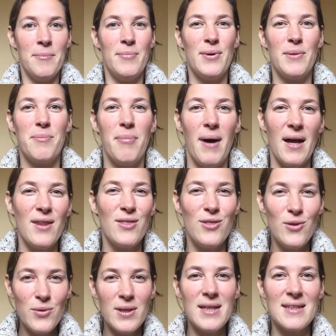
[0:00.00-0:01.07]
But by
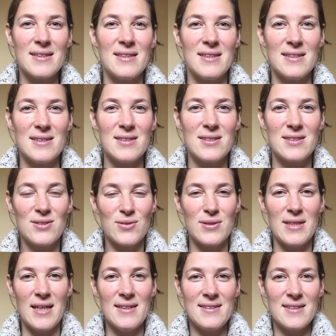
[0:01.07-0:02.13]
doing this,
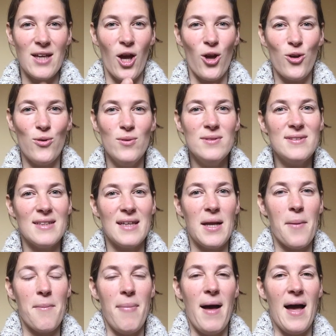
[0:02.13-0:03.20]
creating a good and
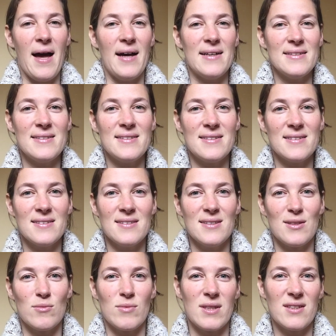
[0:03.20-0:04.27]
a bad,
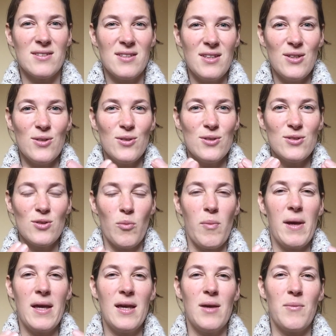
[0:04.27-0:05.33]
I'm actually also
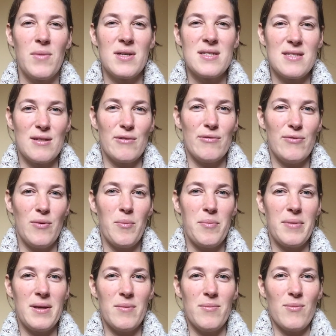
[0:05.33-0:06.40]
making myself a
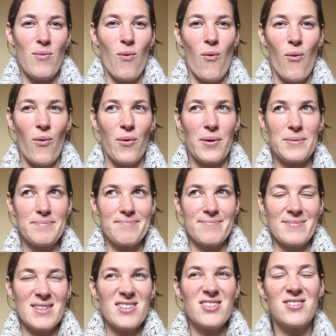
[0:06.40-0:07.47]
bit more
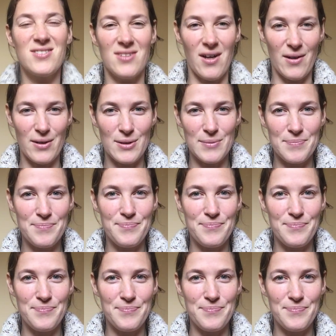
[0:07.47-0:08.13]
stuck.